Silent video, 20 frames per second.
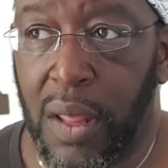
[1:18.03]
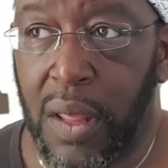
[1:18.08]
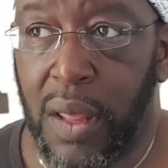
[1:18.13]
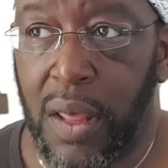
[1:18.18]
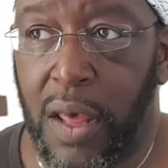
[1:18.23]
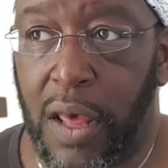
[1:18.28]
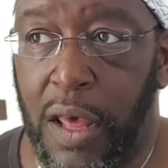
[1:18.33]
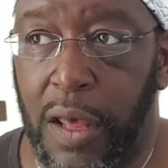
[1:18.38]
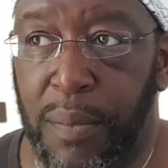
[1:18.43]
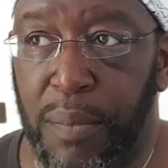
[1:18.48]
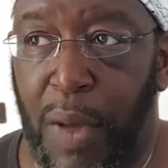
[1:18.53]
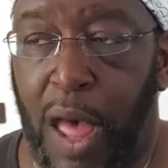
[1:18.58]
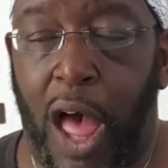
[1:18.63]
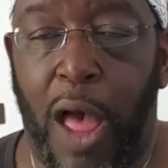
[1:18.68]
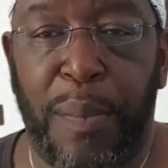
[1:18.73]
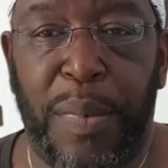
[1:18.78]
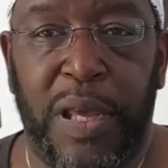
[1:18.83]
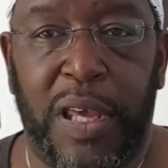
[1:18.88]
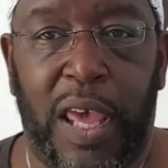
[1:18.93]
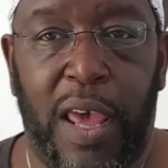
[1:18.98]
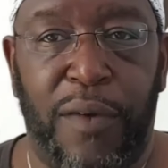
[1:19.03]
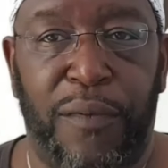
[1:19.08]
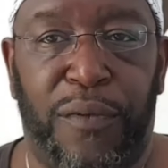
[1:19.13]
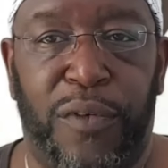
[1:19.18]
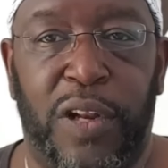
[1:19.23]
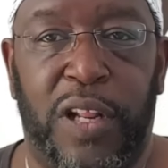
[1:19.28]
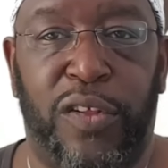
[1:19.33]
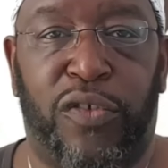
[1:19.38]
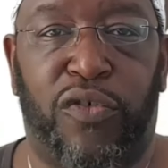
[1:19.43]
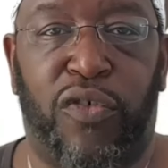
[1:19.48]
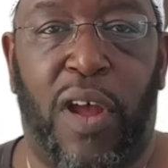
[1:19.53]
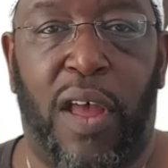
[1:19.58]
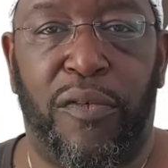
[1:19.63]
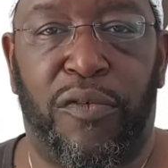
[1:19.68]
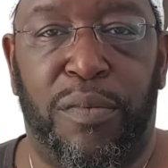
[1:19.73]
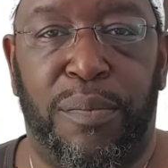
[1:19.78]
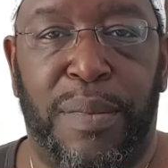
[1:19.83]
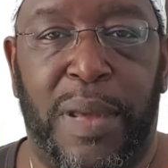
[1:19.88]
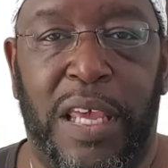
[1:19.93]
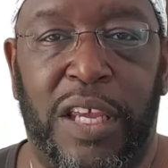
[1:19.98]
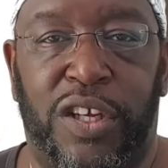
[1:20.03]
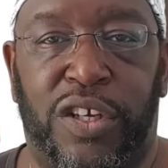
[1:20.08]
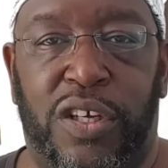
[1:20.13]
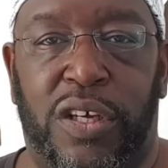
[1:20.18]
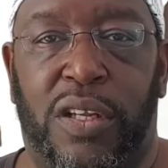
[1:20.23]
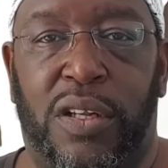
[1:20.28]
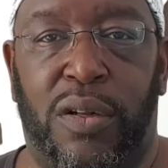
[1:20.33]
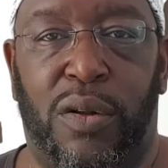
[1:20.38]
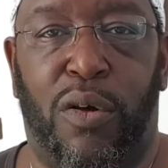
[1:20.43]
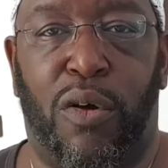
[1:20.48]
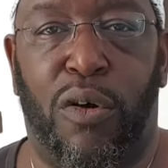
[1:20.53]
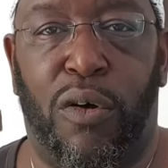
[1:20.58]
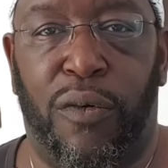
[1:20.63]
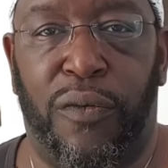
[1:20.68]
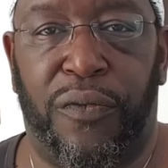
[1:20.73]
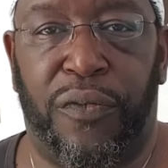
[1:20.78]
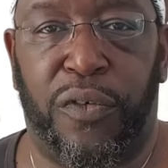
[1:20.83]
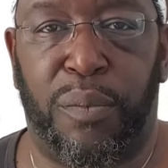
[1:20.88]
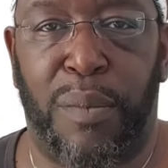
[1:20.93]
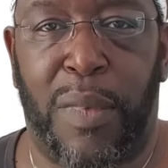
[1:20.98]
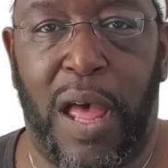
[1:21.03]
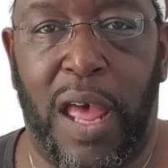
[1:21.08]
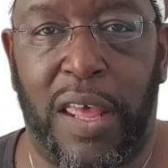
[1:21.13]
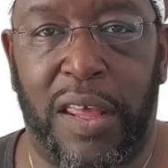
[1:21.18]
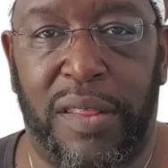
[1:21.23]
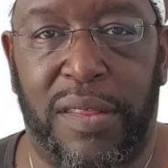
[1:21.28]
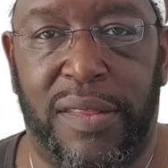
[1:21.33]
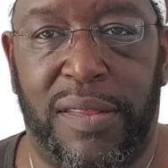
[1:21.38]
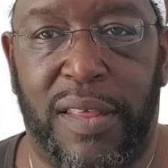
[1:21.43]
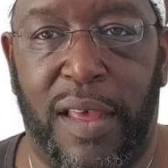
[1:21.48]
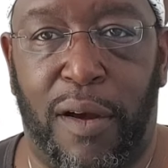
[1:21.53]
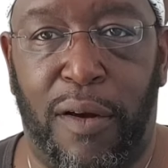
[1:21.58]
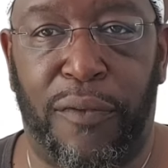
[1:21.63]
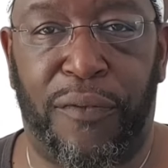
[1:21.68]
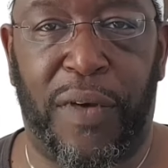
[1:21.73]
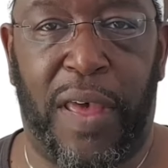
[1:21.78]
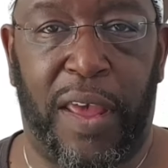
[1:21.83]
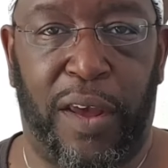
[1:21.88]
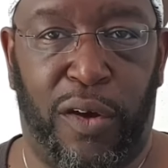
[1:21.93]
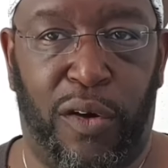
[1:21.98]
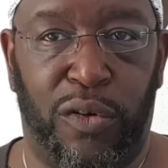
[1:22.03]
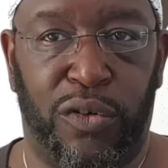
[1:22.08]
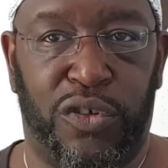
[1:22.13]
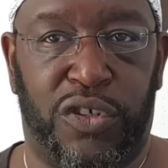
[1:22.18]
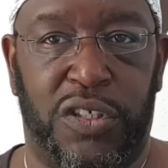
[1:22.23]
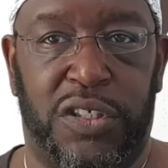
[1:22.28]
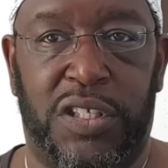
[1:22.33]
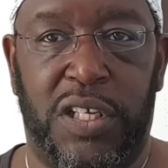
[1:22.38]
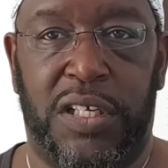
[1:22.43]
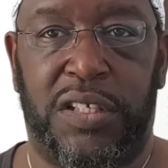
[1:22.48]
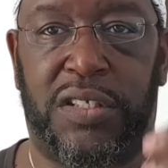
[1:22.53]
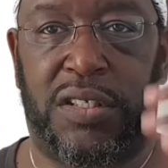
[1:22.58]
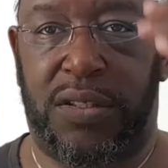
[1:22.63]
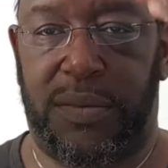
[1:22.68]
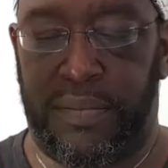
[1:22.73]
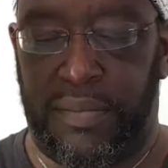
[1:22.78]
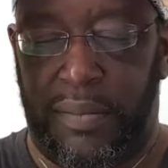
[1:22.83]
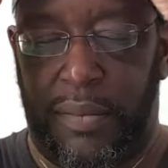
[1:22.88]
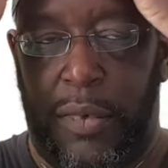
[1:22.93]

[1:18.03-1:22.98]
I've been going through this transformation of myself and consciousness.